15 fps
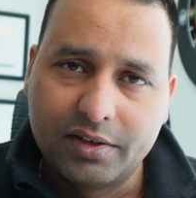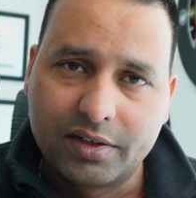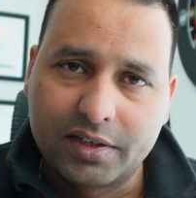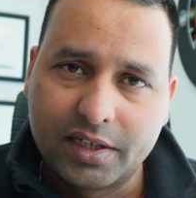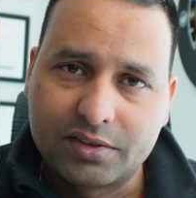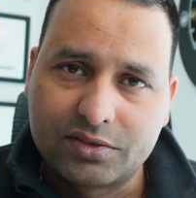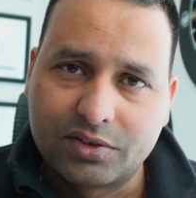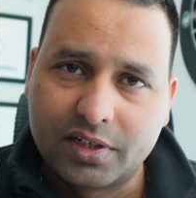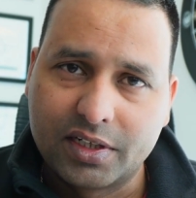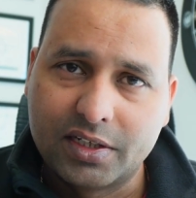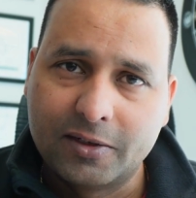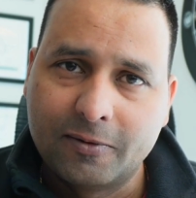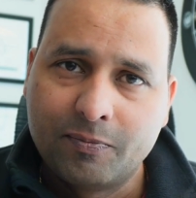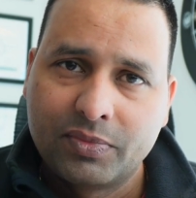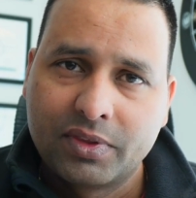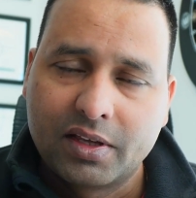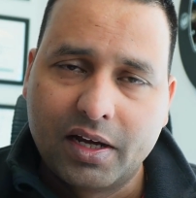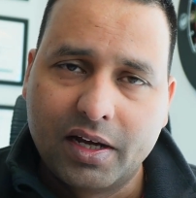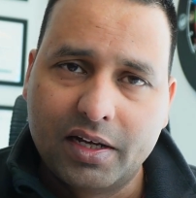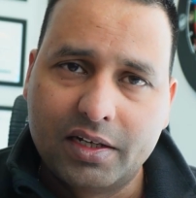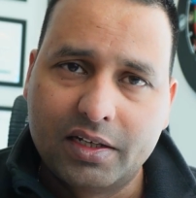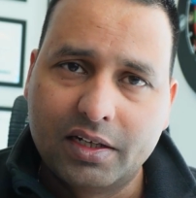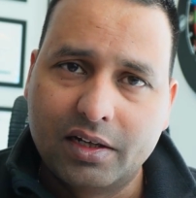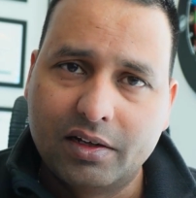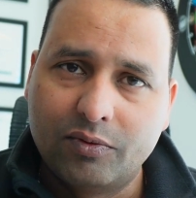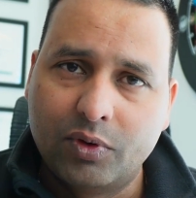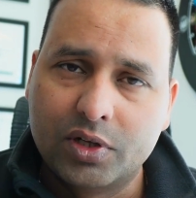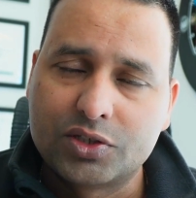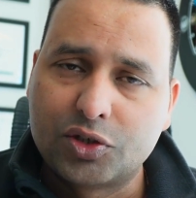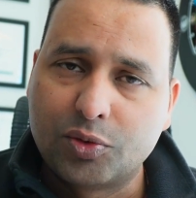get ready. And
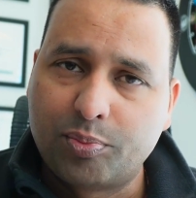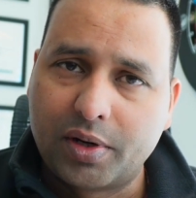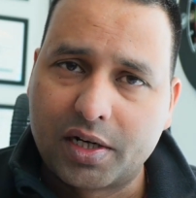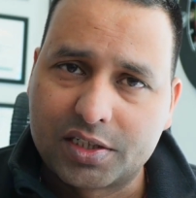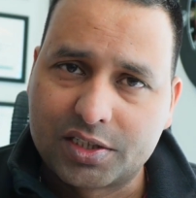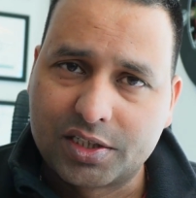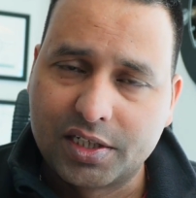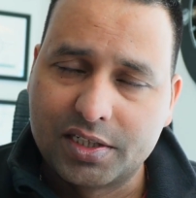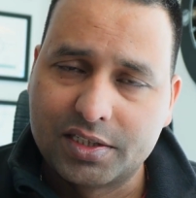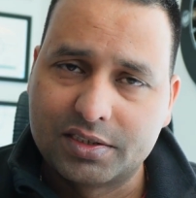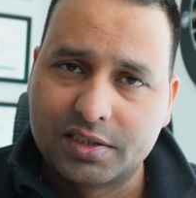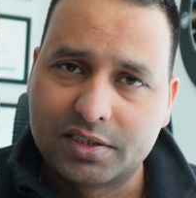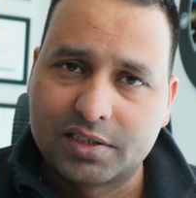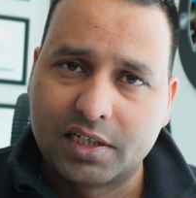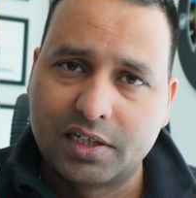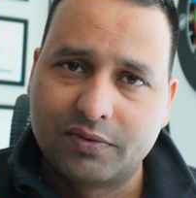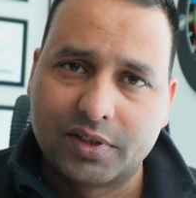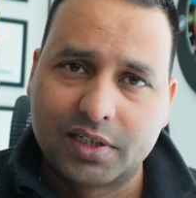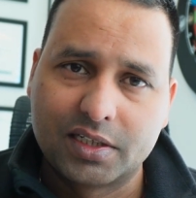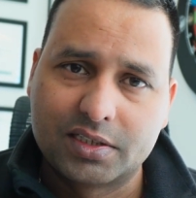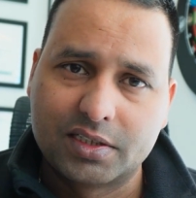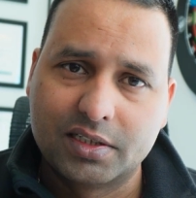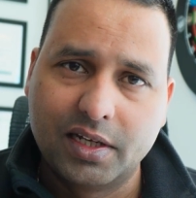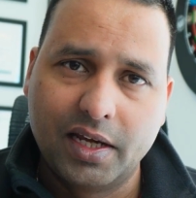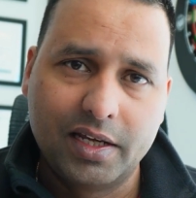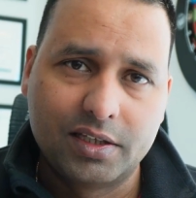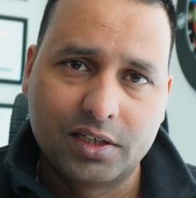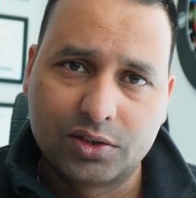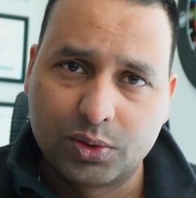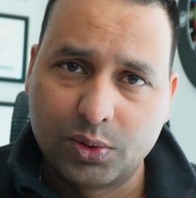once you purchase the certification,
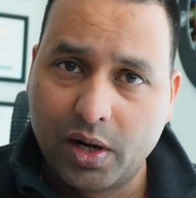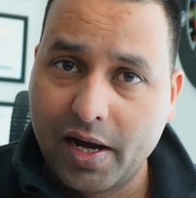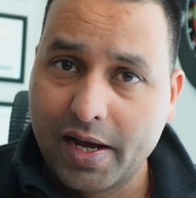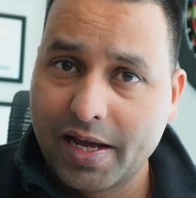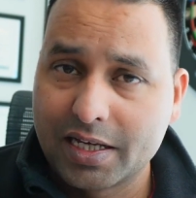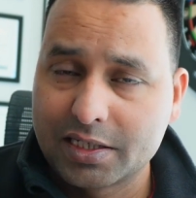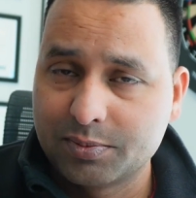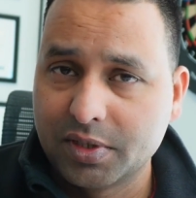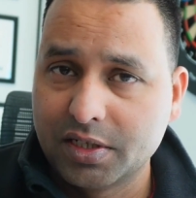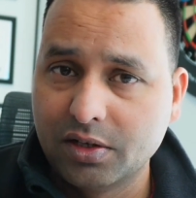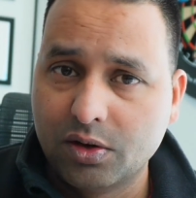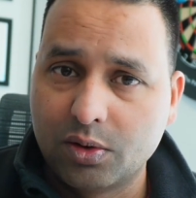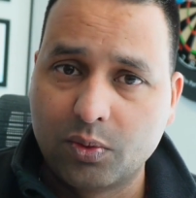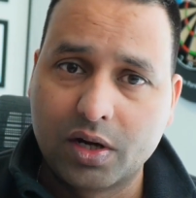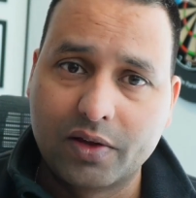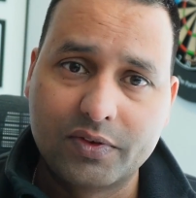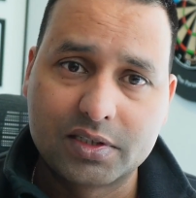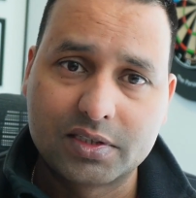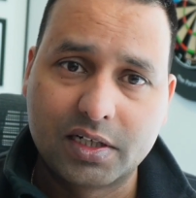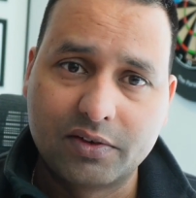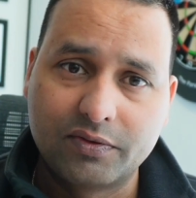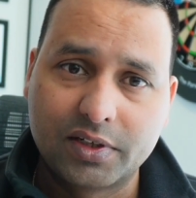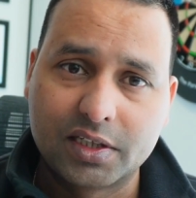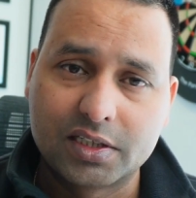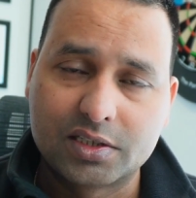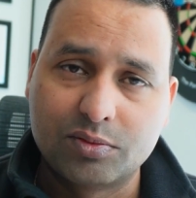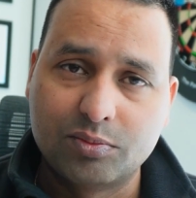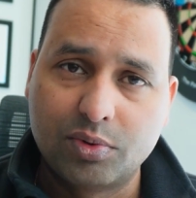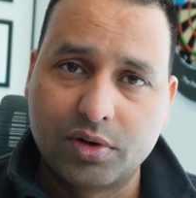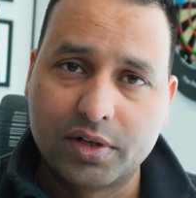either through IASME or one of the
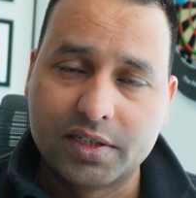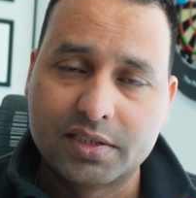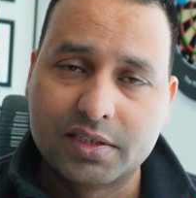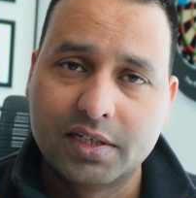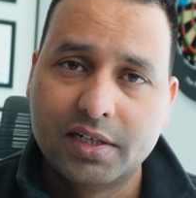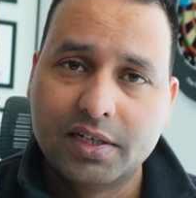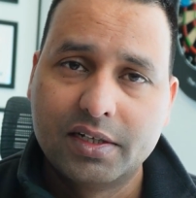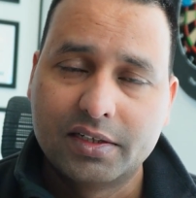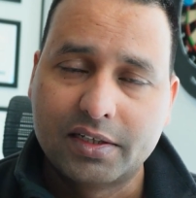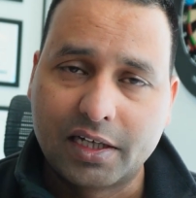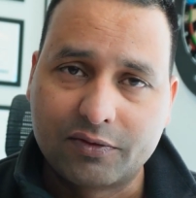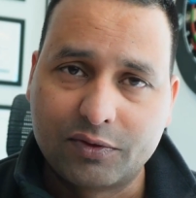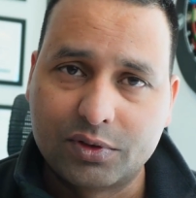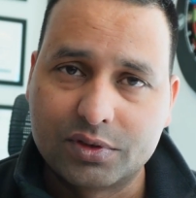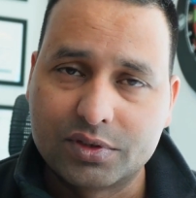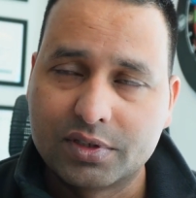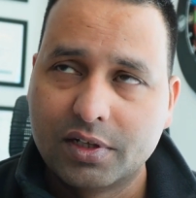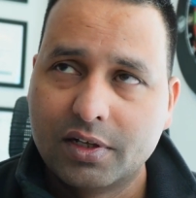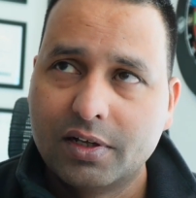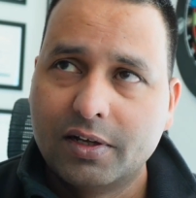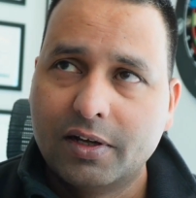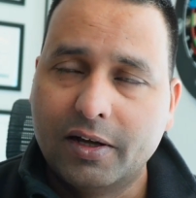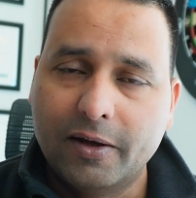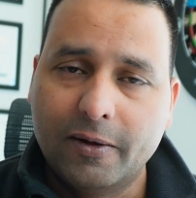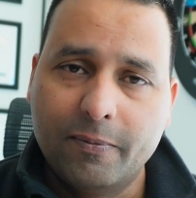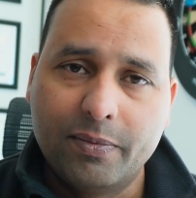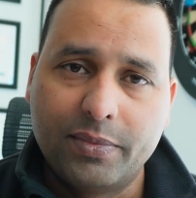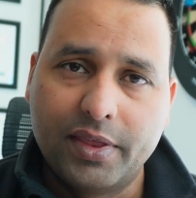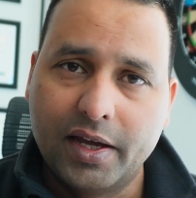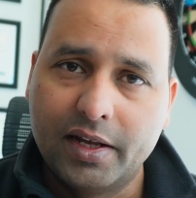certification bodies, TechForce,
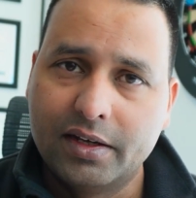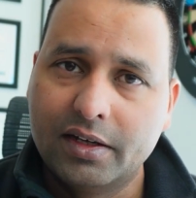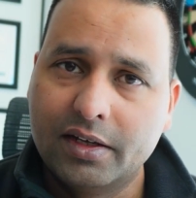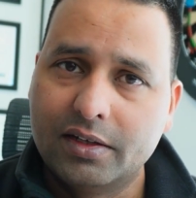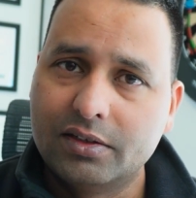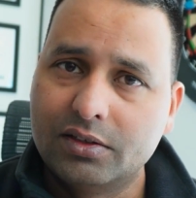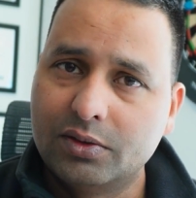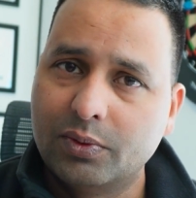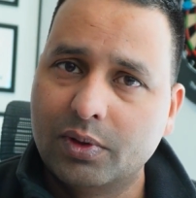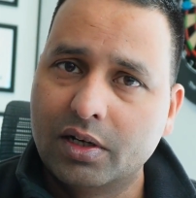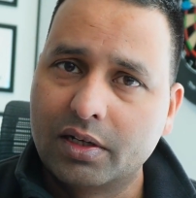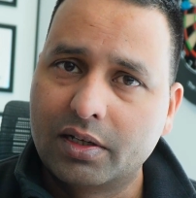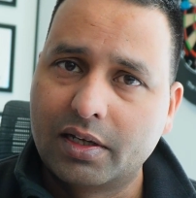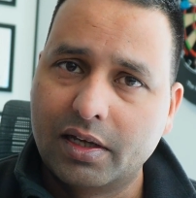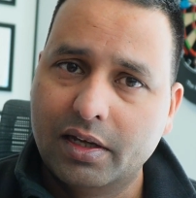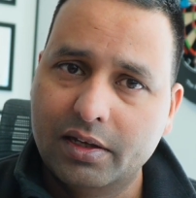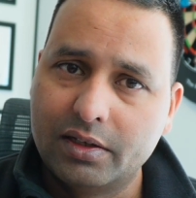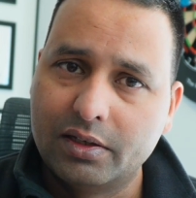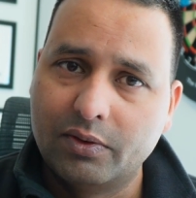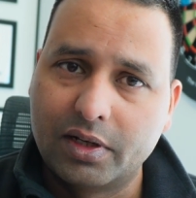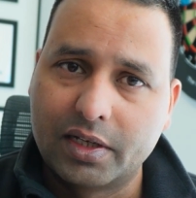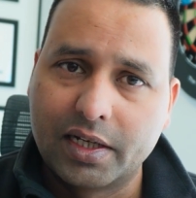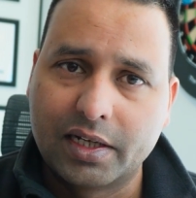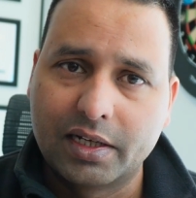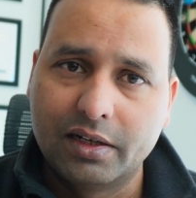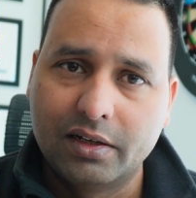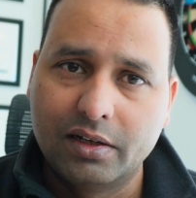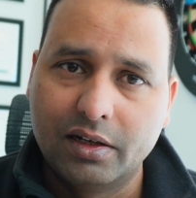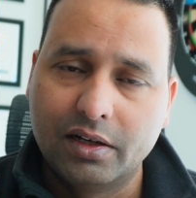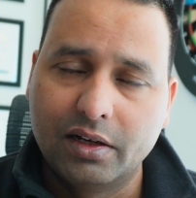then you will get
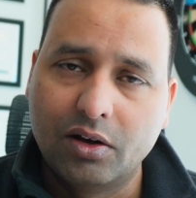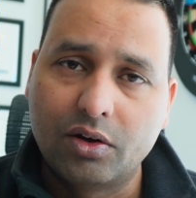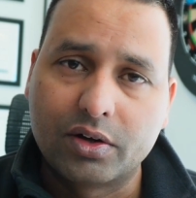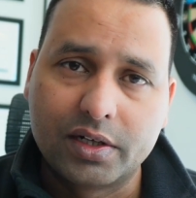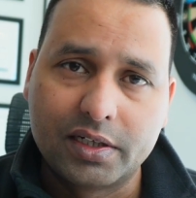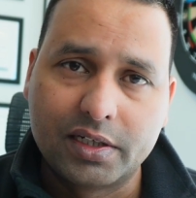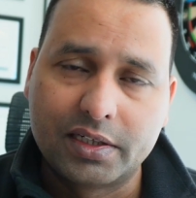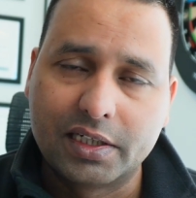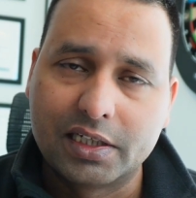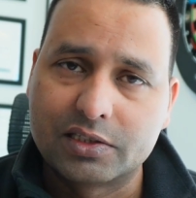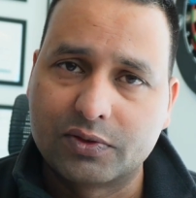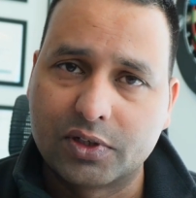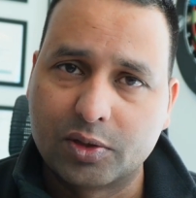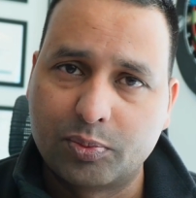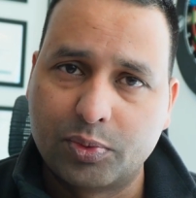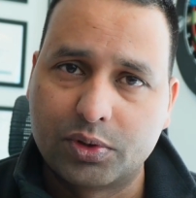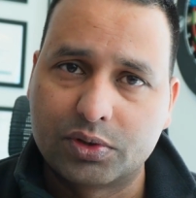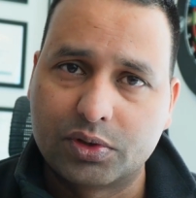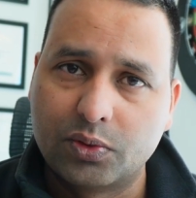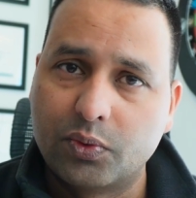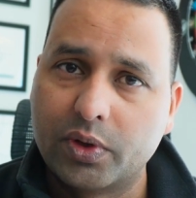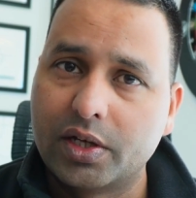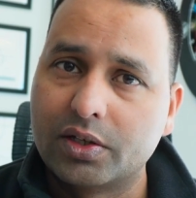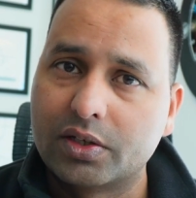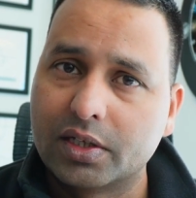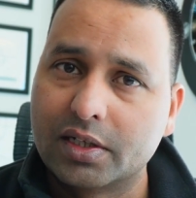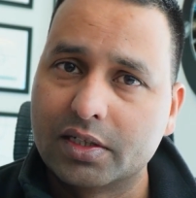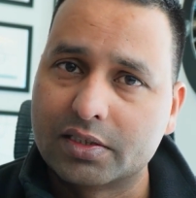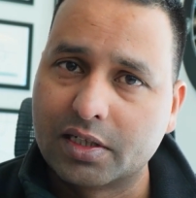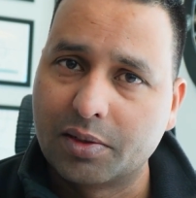a login details for the portal where you
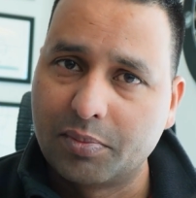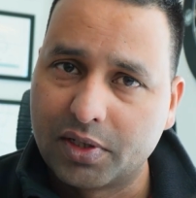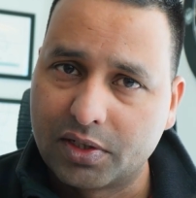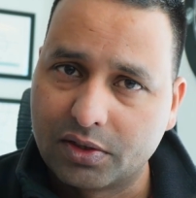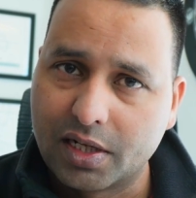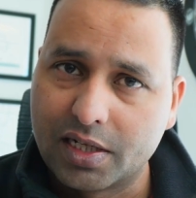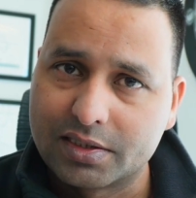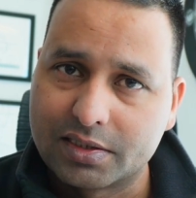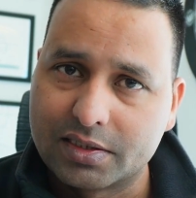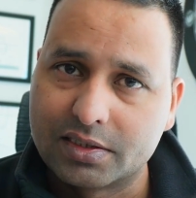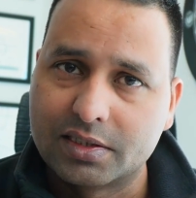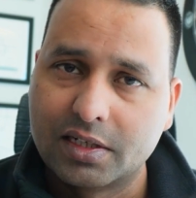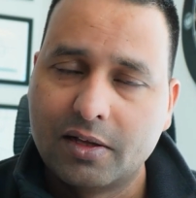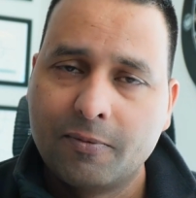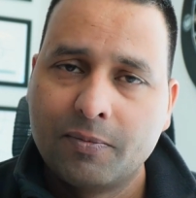can submit your answers.